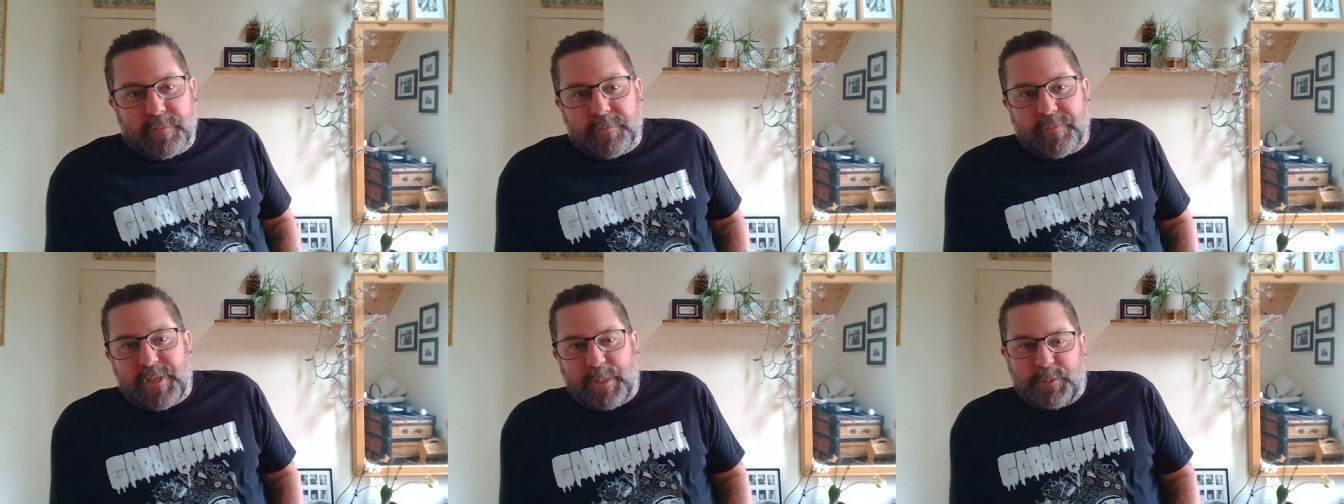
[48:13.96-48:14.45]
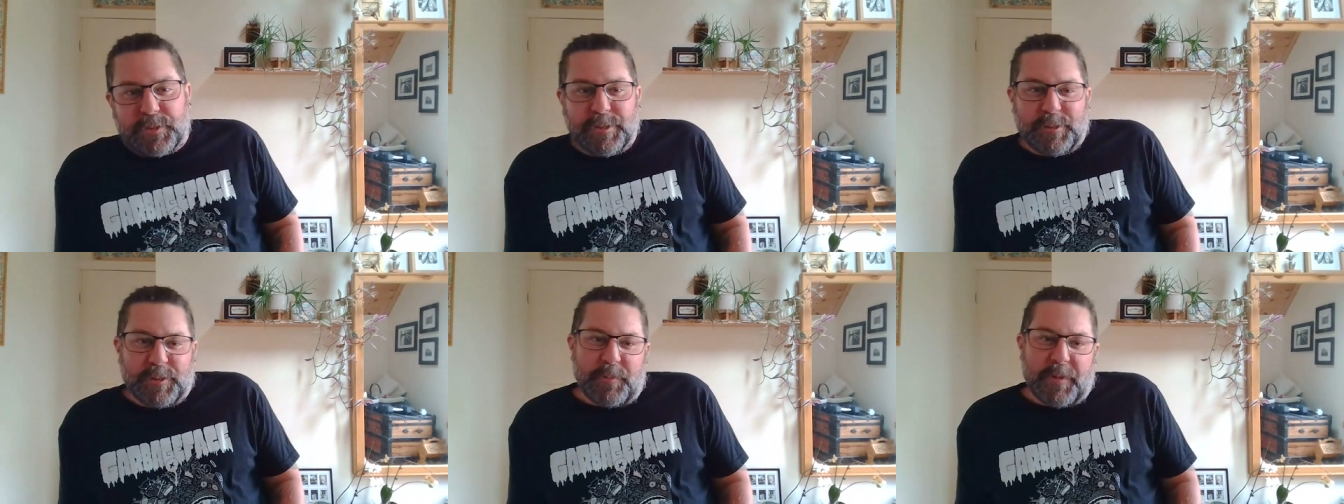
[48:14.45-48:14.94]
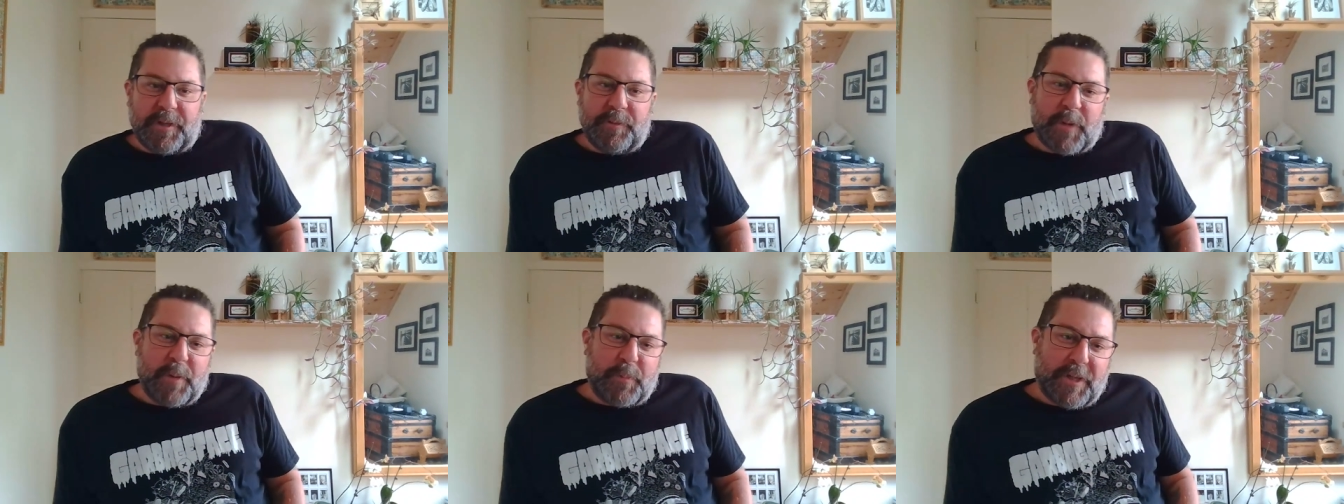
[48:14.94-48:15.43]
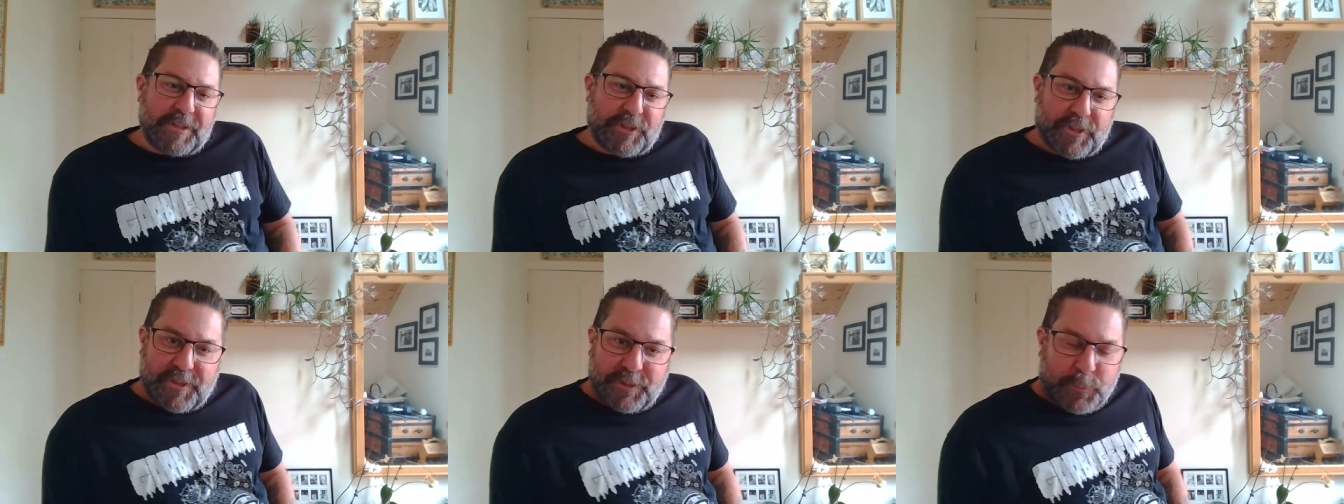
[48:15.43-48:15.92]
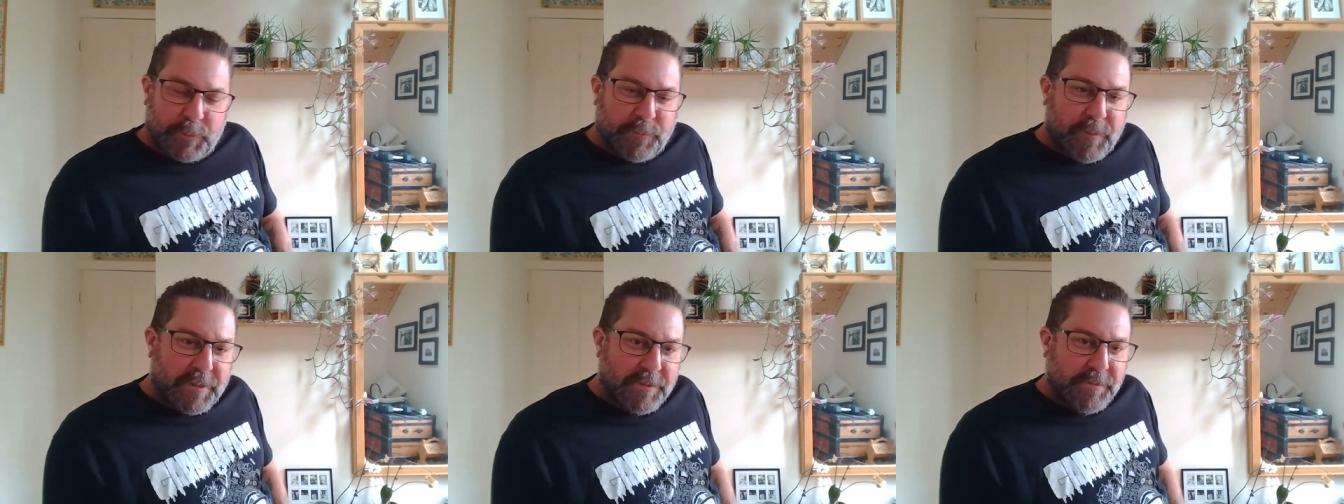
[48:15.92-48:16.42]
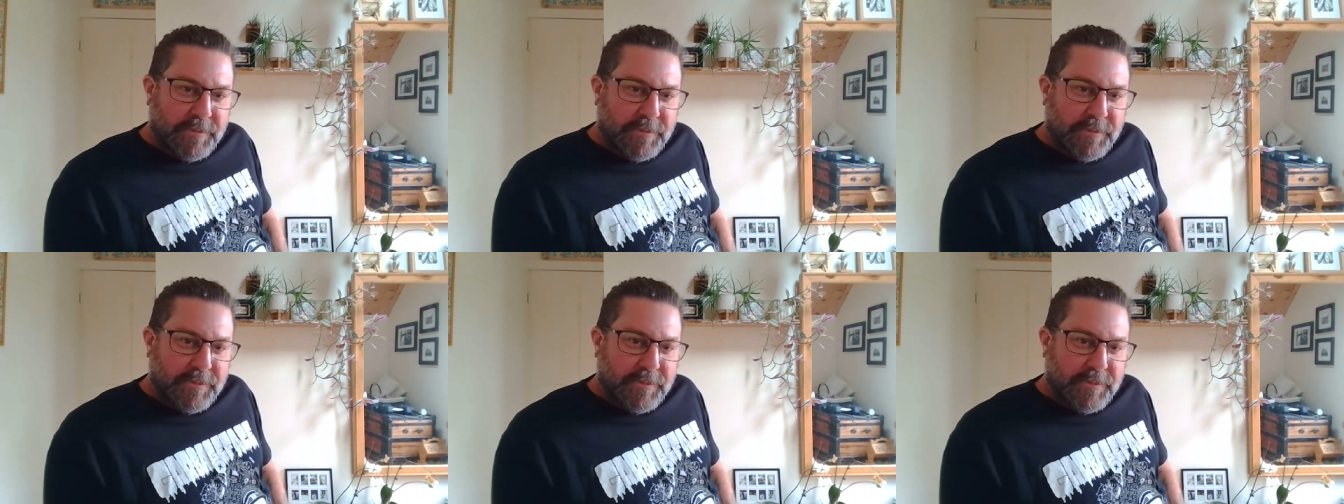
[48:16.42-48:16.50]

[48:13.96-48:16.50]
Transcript: Absolutely, man. My pleasure. This was fun.